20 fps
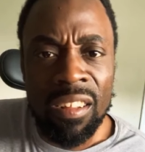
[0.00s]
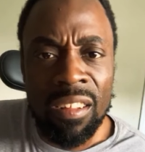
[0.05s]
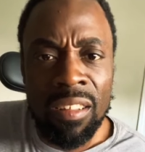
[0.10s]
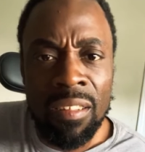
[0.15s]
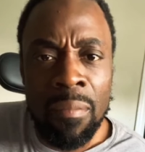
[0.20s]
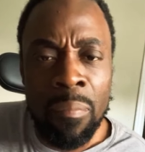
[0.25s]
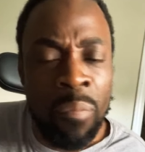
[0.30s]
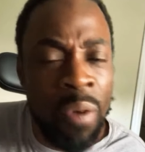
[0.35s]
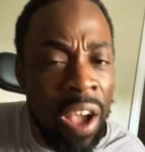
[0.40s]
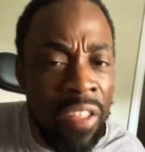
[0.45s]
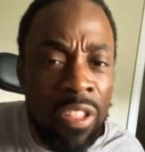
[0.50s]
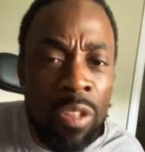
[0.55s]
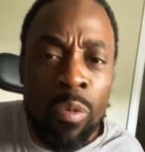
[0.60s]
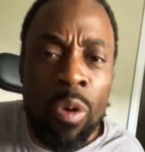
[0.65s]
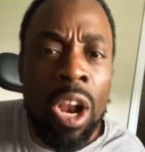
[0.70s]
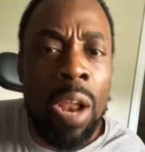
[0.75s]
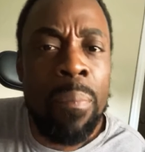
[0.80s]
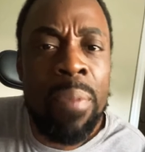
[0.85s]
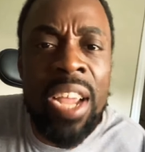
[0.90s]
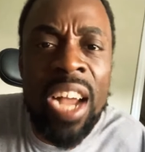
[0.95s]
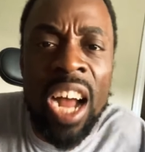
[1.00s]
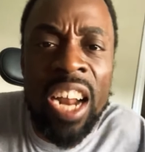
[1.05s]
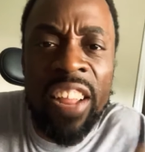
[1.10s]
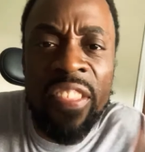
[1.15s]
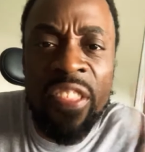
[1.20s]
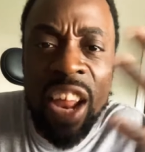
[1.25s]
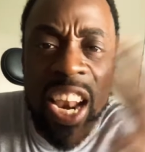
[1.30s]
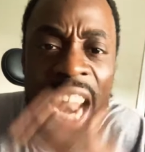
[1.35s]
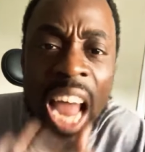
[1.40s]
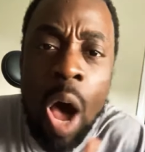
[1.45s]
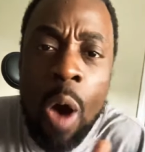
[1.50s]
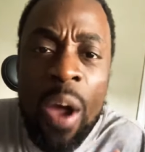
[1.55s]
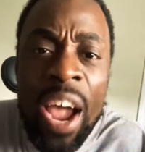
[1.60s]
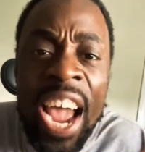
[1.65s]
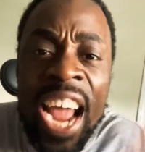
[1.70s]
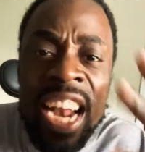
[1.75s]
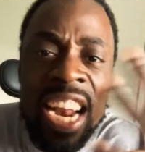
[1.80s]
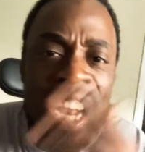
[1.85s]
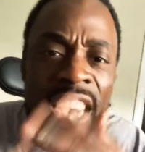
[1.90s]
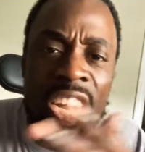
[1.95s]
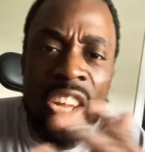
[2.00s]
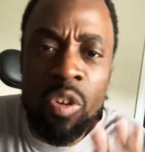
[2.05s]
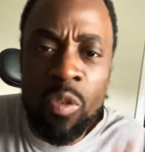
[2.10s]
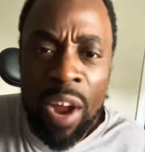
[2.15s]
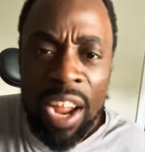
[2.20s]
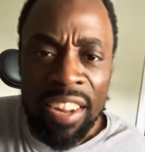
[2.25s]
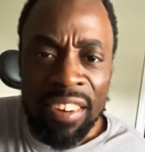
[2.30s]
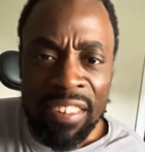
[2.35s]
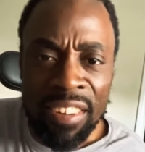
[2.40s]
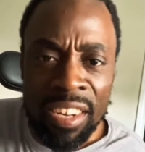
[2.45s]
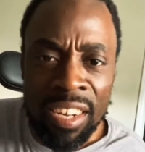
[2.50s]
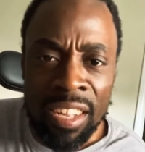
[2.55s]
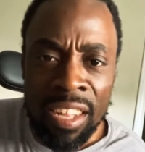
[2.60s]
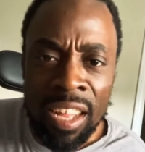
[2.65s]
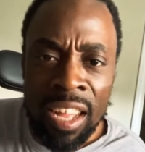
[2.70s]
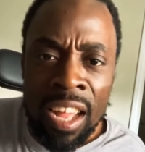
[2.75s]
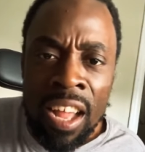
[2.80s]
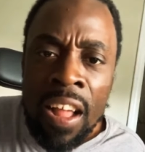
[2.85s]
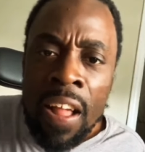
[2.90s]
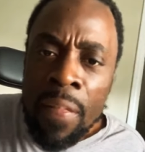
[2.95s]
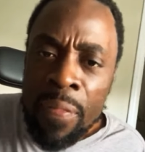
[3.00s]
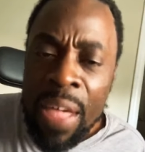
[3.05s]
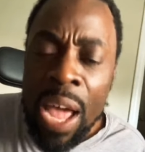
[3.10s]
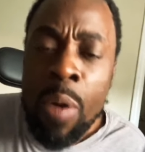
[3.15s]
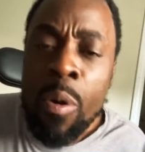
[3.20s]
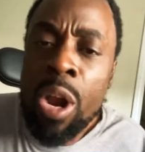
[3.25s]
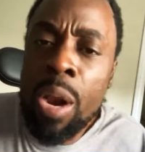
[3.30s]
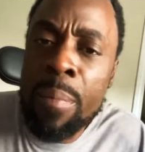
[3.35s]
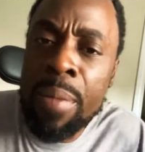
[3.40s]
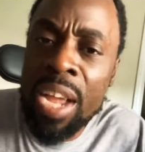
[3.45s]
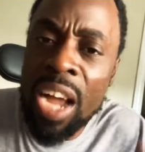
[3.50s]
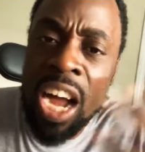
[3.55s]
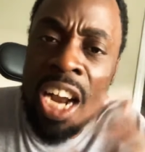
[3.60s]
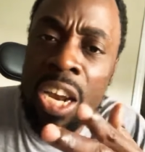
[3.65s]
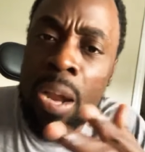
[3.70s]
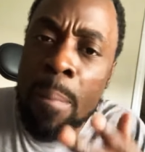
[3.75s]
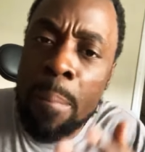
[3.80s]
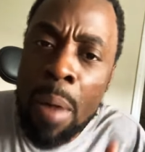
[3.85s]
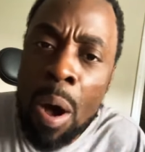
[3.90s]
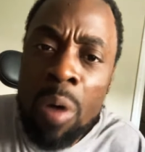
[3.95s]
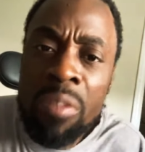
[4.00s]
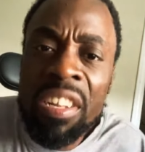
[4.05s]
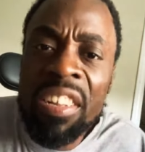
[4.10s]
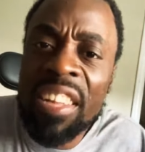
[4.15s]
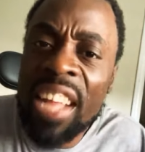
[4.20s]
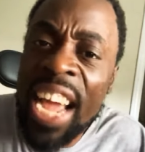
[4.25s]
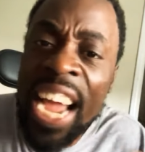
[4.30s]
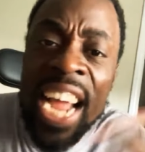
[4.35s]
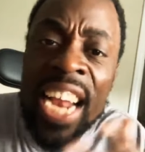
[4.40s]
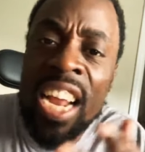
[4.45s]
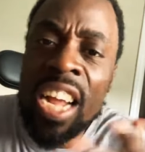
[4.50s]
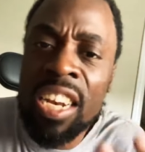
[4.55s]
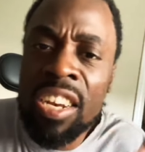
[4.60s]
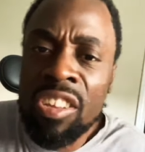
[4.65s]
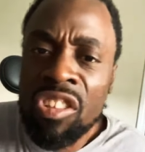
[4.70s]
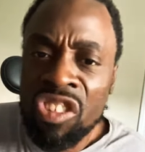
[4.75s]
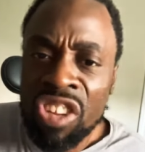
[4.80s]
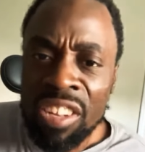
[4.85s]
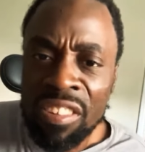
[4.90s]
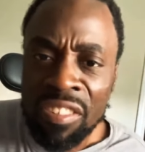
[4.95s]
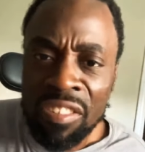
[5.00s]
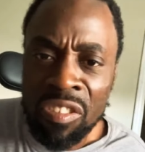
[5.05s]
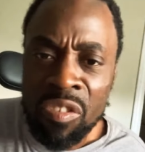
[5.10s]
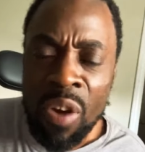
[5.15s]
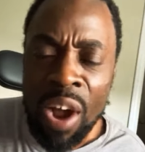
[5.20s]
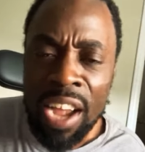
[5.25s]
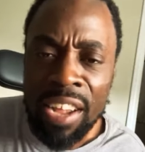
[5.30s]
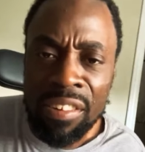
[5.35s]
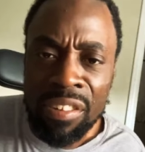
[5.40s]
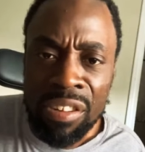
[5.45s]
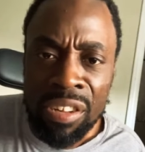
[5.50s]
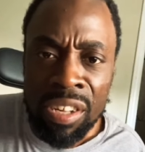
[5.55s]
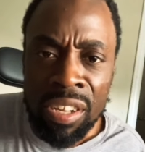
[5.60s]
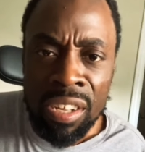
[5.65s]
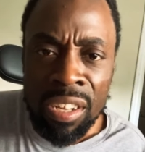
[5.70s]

Brothers want to be under the law and under grace. They want to be under Moses and under Jesus Christ.